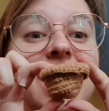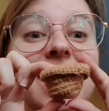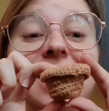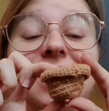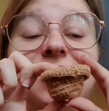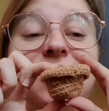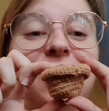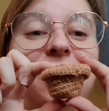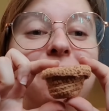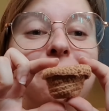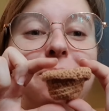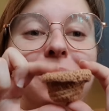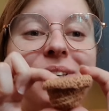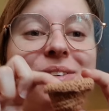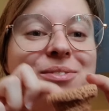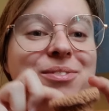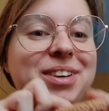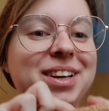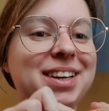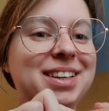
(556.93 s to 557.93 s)
It's not
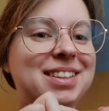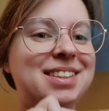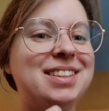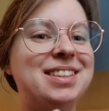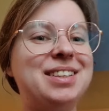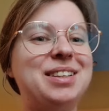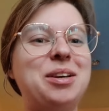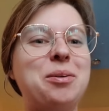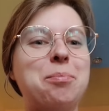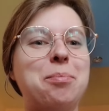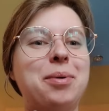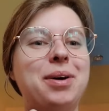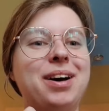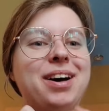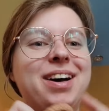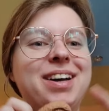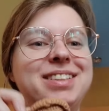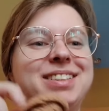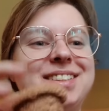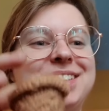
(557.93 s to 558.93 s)
perfect,
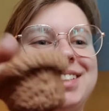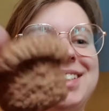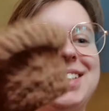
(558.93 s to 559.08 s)
but